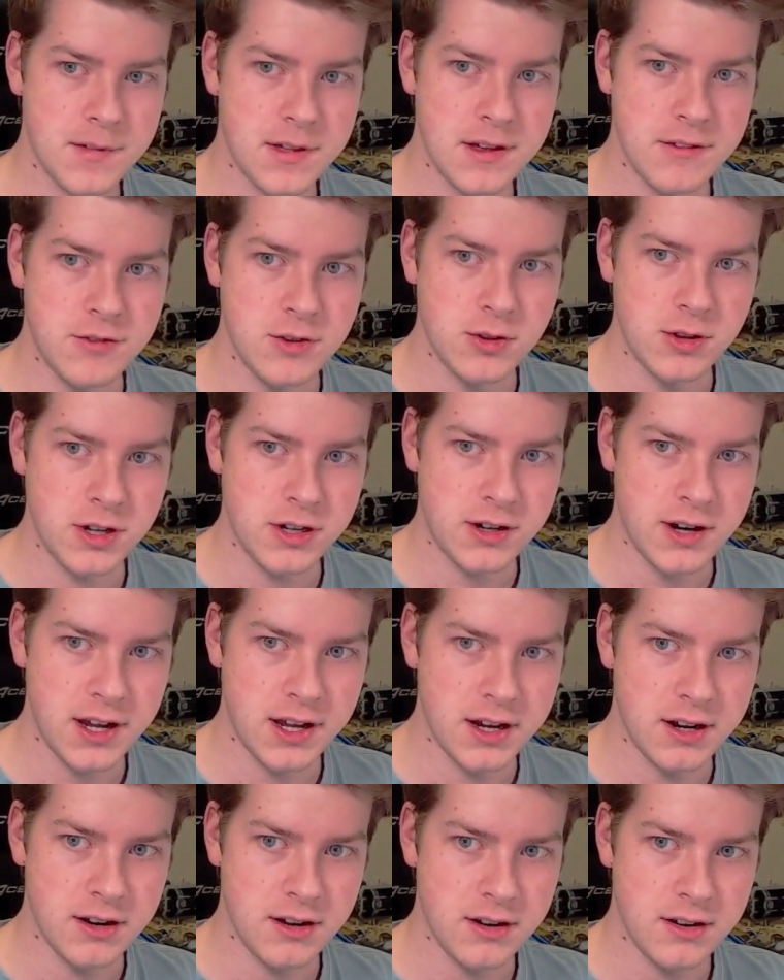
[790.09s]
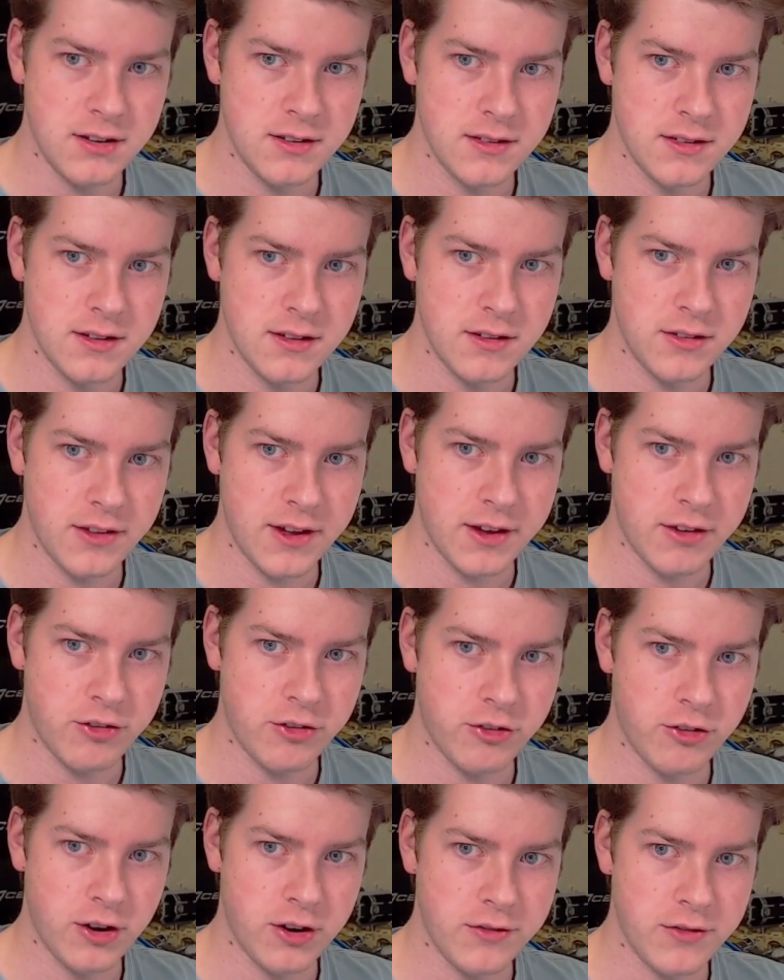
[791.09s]
If you look right here, like
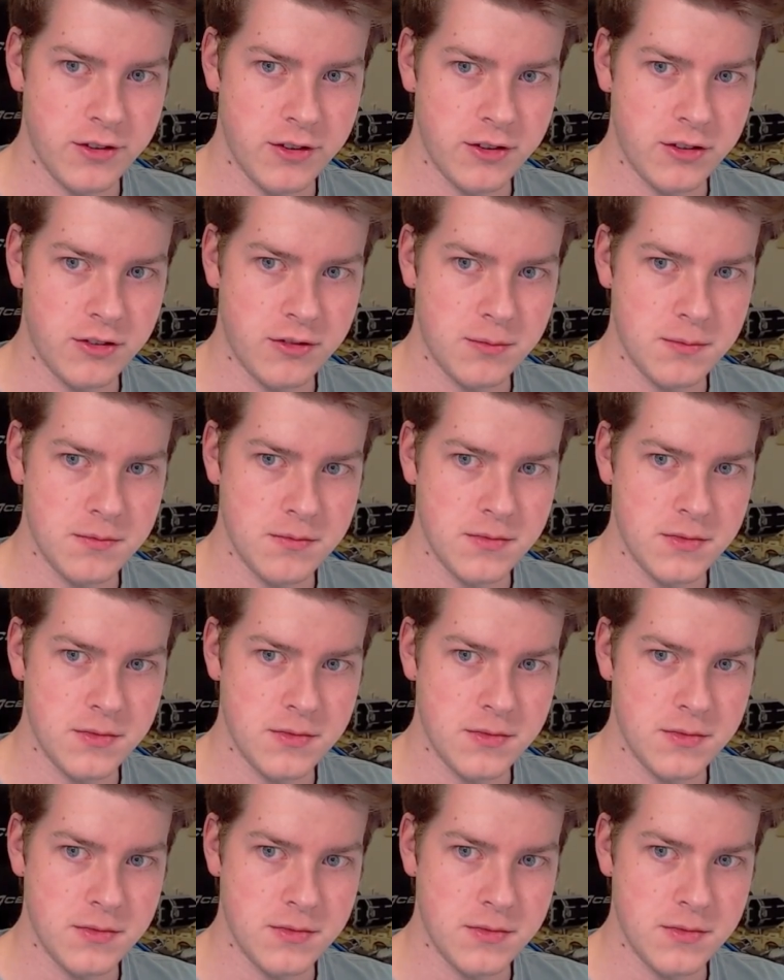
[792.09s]
surface,